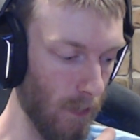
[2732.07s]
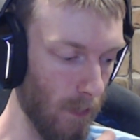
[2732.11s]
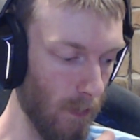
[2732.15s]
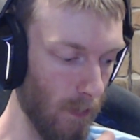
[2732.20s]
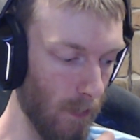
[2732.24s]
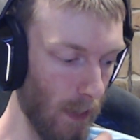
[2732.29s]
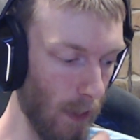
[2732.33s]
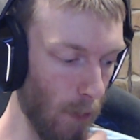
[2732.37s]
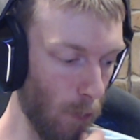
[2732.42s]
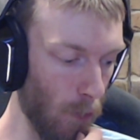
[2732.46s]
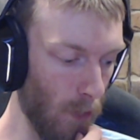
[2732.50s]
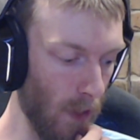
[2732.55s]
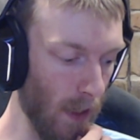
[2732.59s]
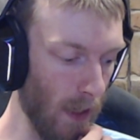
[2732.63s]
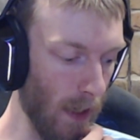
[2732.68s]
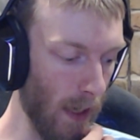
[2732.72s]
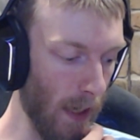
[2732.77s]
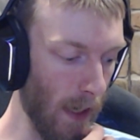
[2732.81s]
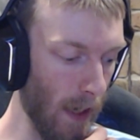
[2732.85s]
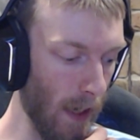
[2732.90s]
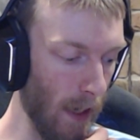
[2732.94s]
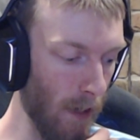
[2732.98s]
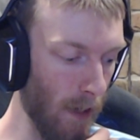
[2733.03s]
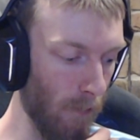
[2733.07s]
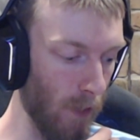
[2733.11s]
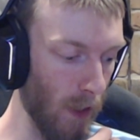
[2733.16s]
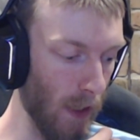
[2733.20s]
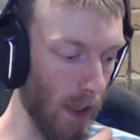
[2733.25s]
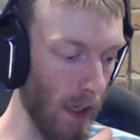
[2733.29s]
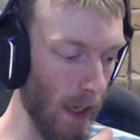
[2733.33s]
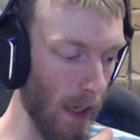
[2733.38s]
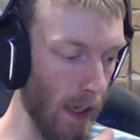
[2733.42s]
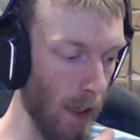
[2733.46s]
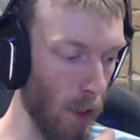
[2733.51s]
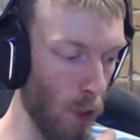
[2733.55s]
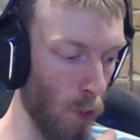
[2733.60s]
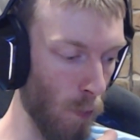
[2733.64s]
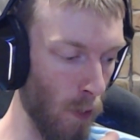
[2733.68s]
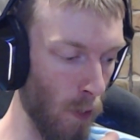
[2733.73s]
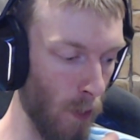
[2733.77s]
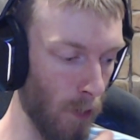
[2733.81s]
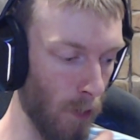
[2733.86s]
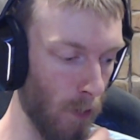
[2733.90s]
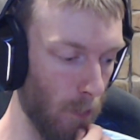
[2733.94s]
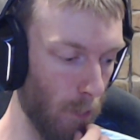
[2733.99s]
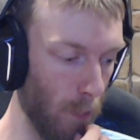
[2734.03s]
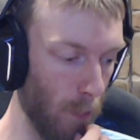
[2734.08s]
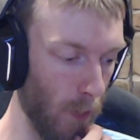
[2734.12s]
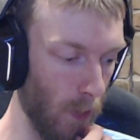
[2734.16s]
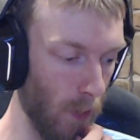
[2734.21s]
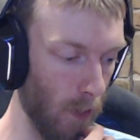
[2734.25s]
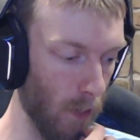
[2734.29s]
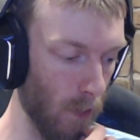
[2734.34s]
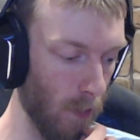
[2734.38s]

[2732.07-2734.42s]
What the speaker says: I don't think I have the KO on it, but...